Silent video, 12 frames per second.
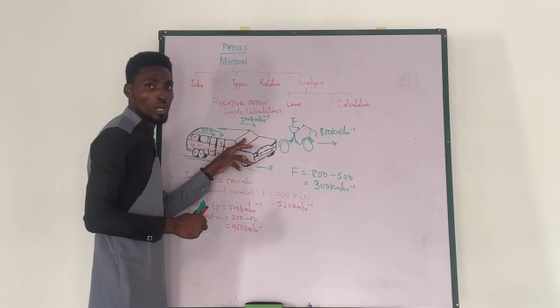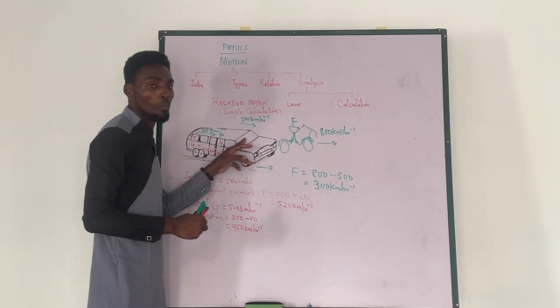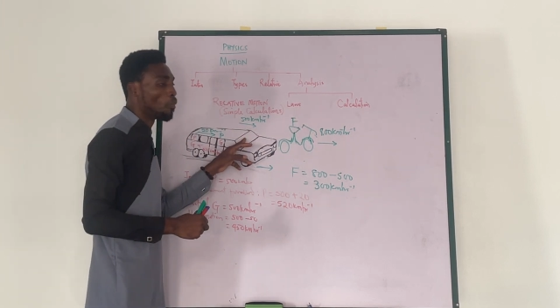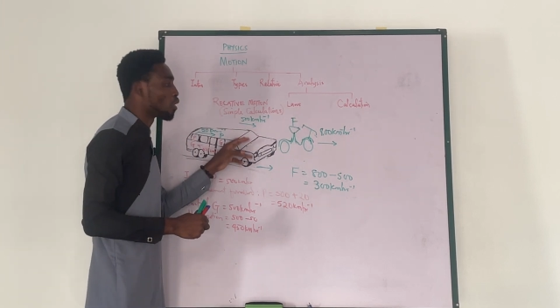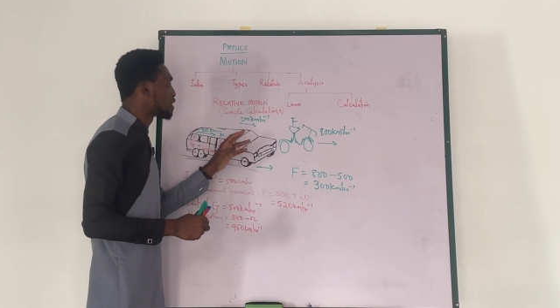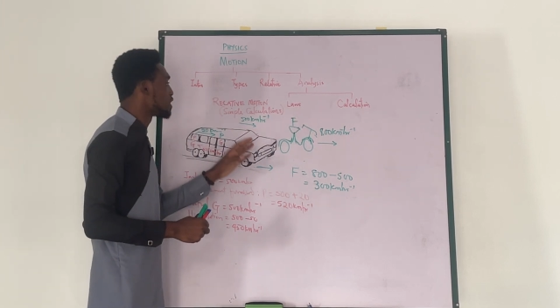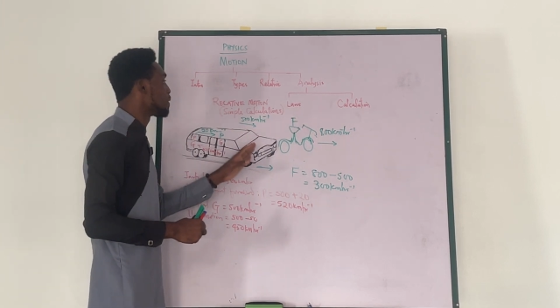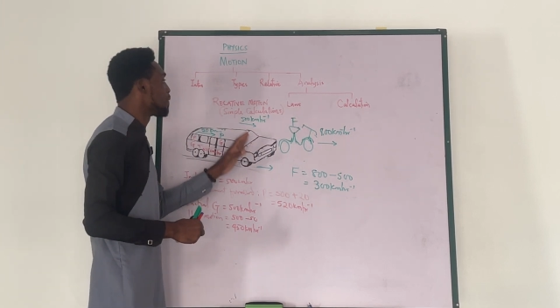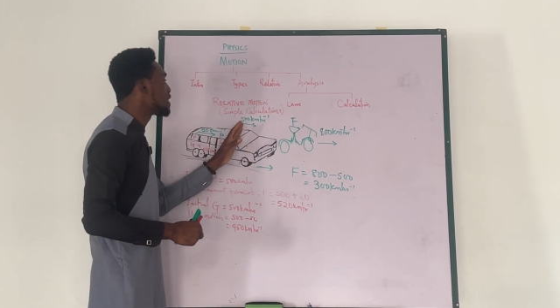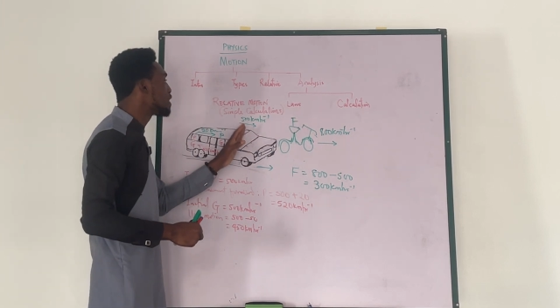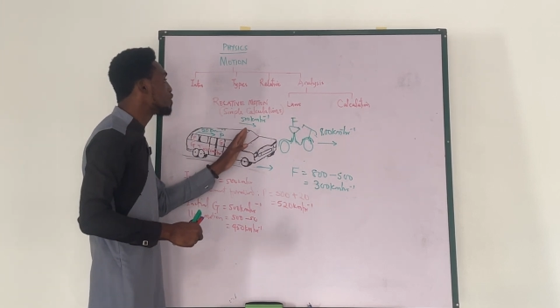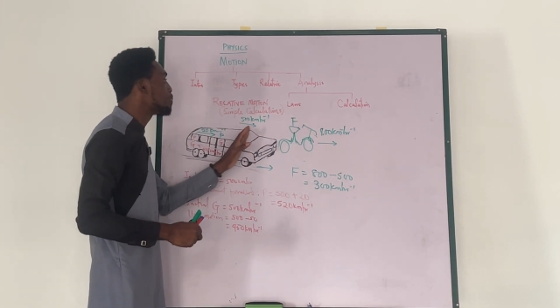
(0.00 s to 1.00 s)
But the
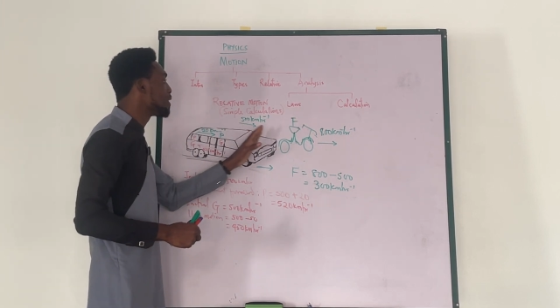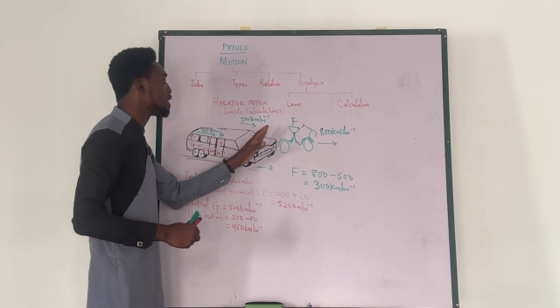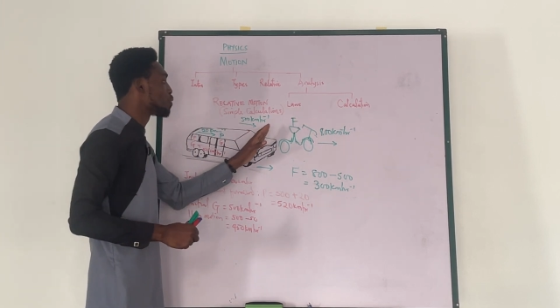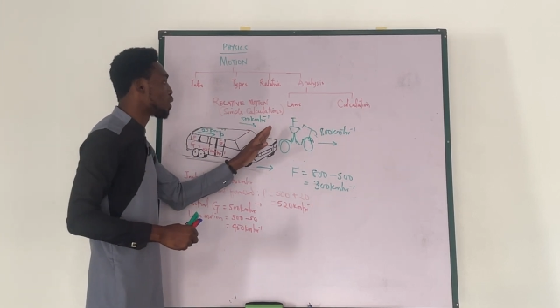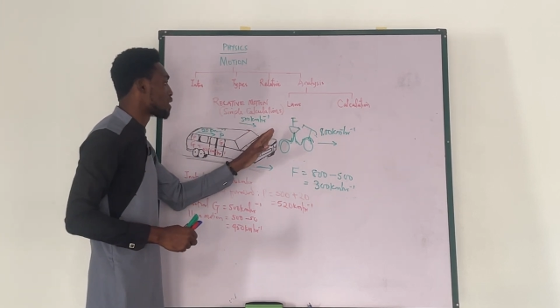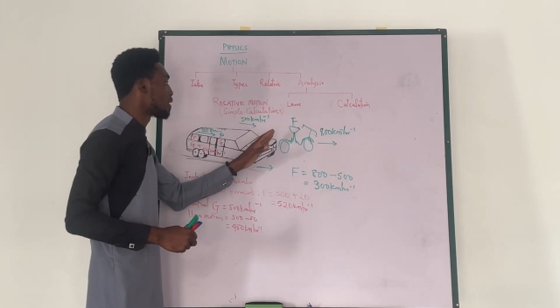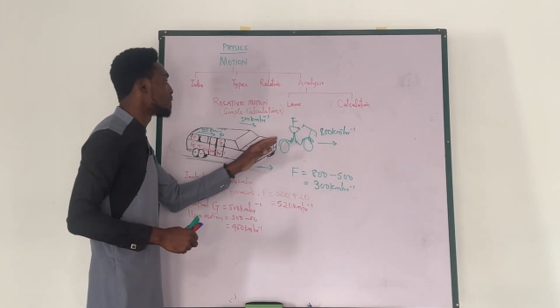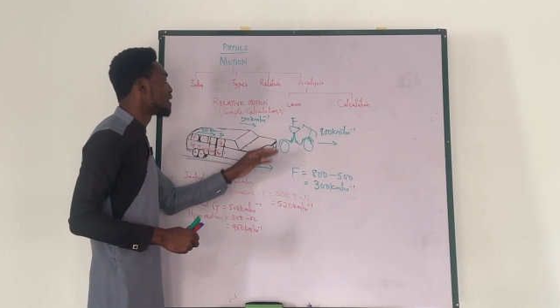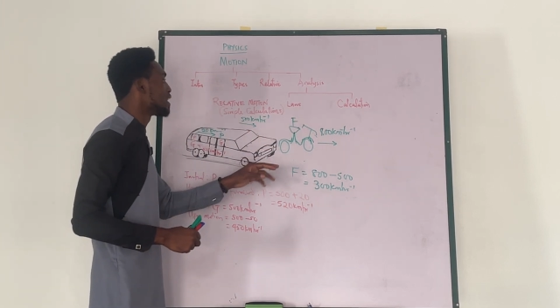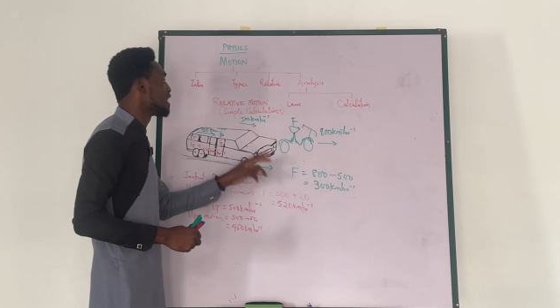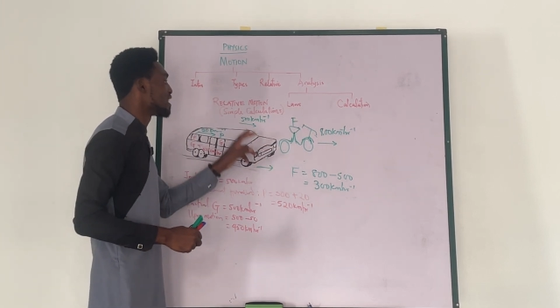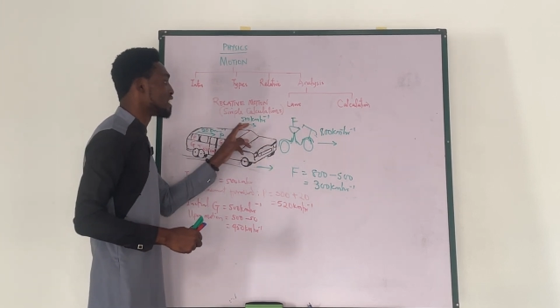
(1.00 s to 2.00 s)
relative speed is what?
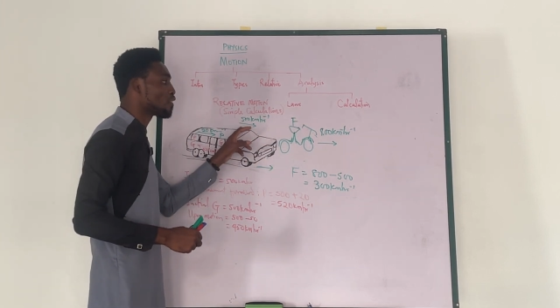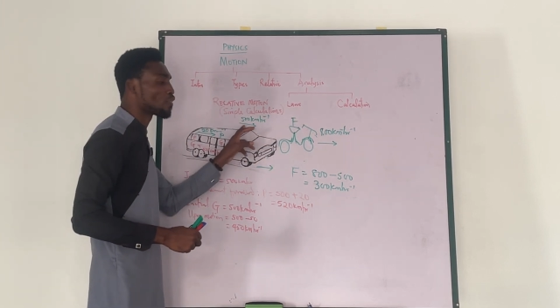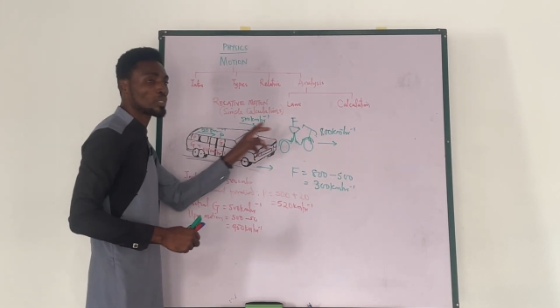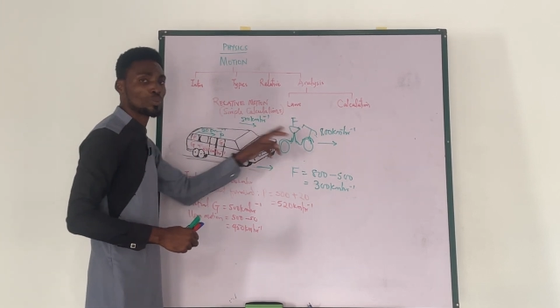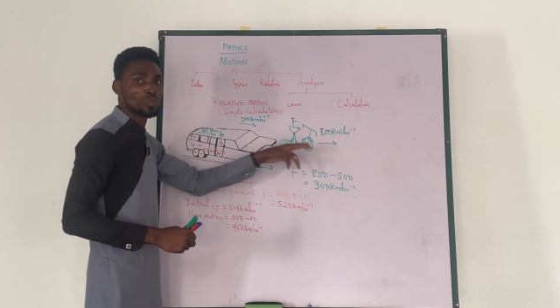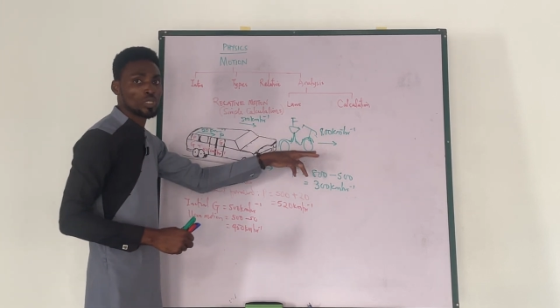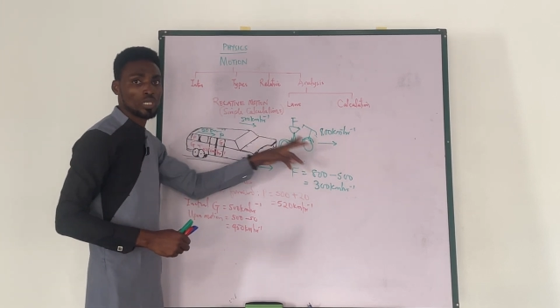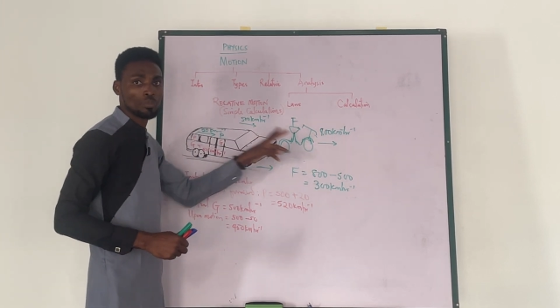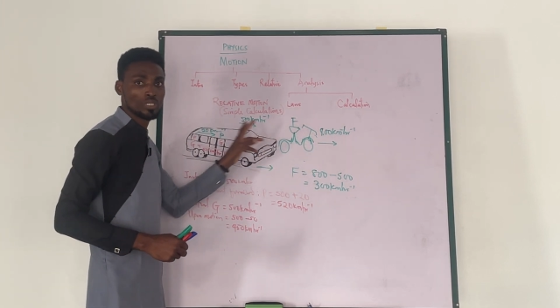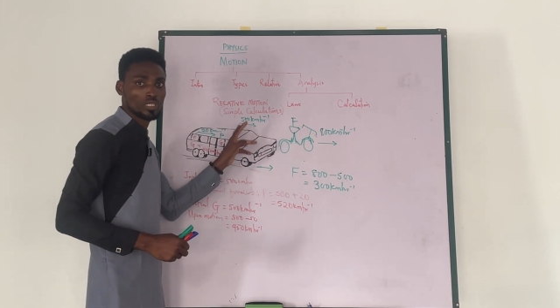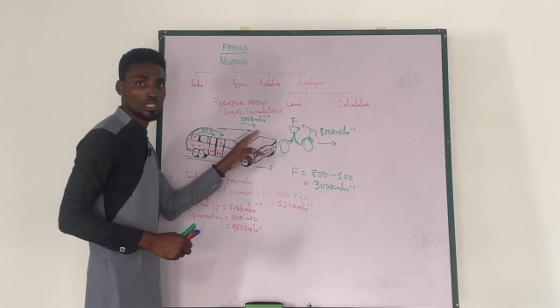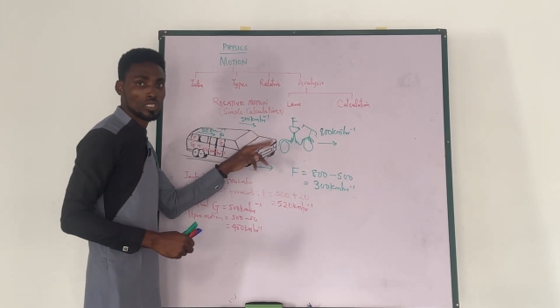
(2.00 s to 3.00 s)
Is the difference between them.